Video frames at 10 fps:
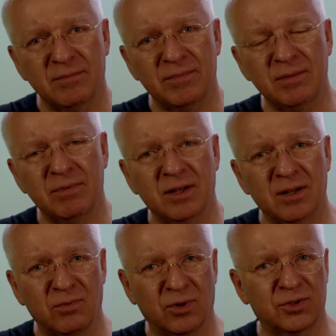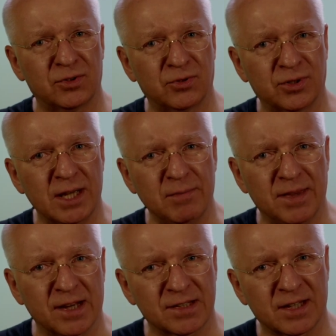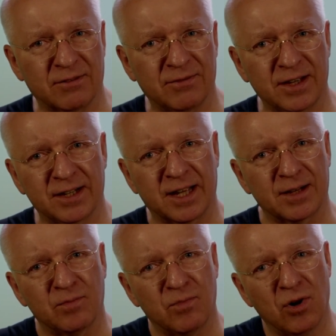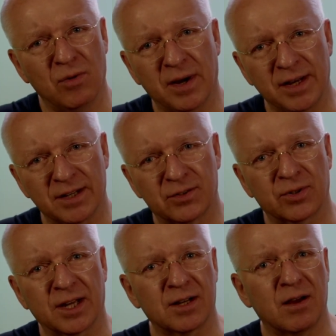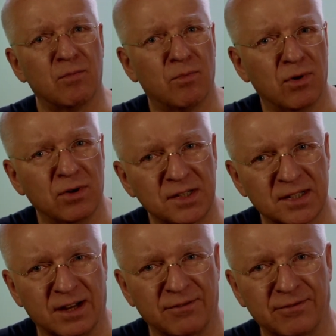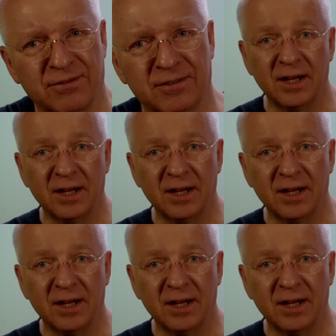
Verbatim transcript: People want to keep their stuff and get more money to get more stuff.